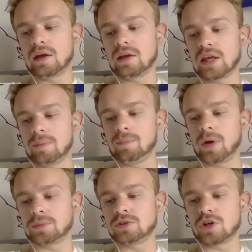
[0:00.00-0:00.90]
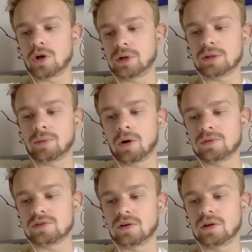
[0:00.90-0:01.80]
keeping my options open at the moment
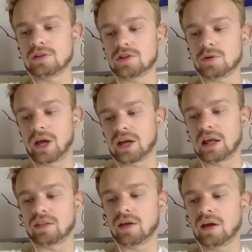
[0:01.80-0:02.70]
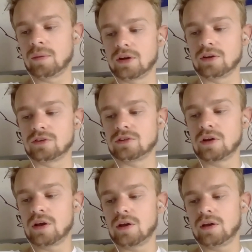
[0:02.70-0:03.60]
to work in either, because
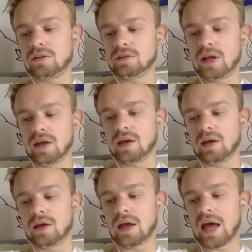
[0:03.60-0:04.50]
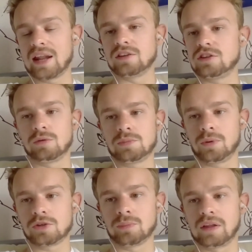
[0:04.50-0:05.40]
anything to do with
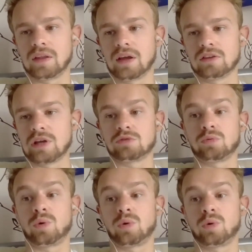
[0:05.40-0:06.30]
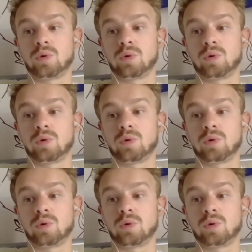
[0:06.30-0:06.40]
sports media is what I love.